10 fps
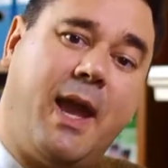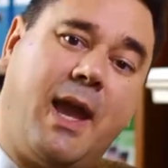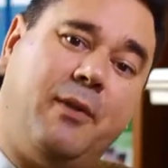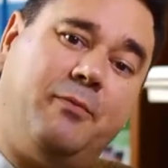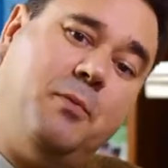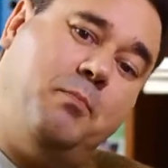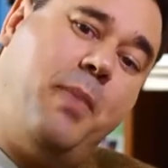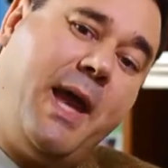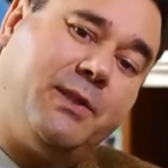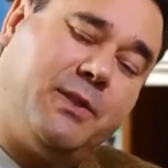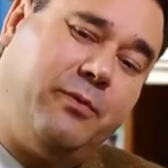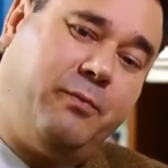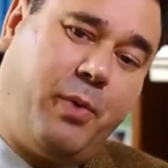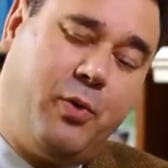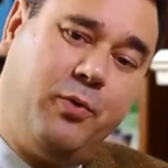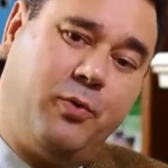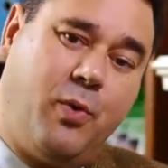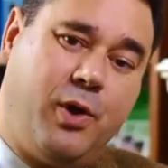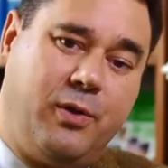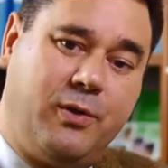have the best of both
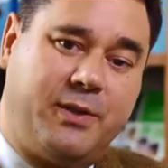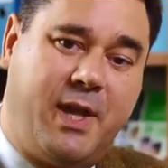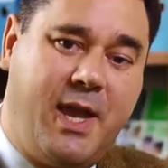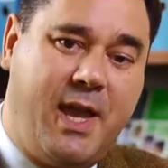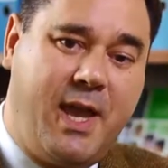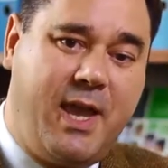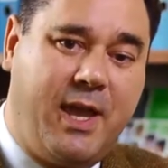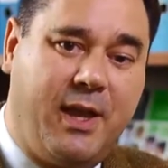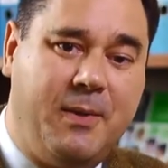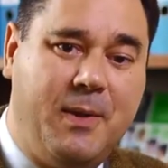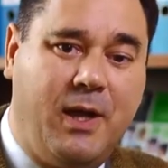worlds here.